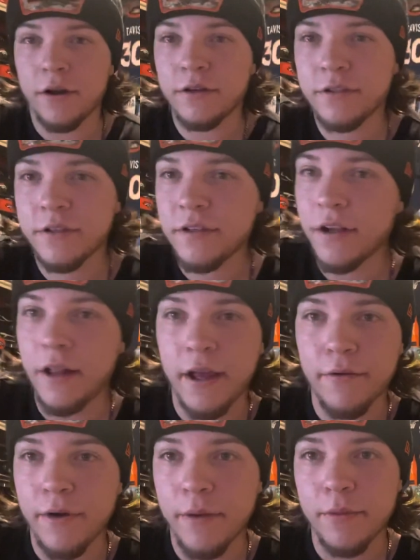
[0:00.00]
just because I
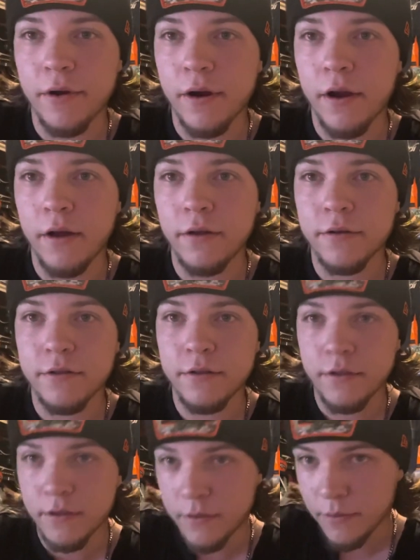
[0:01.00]
like repping our
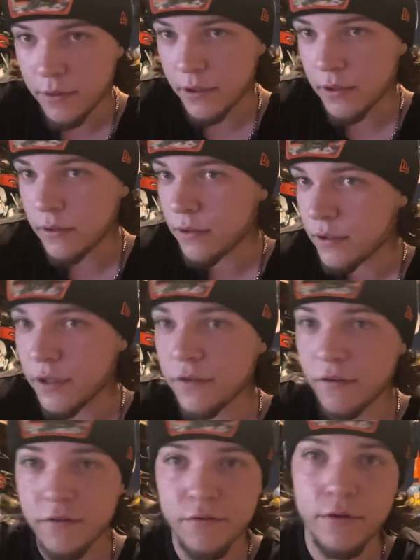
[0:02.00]
colors. But this
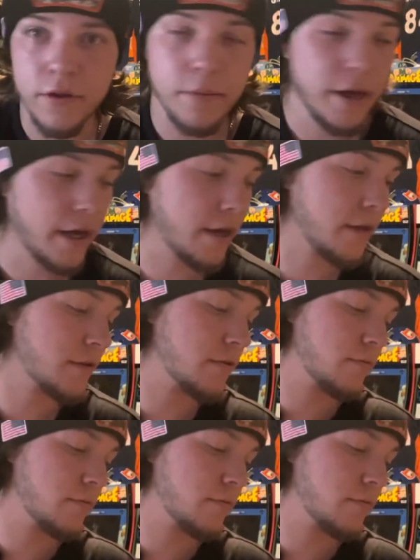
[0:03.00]
one's really badass as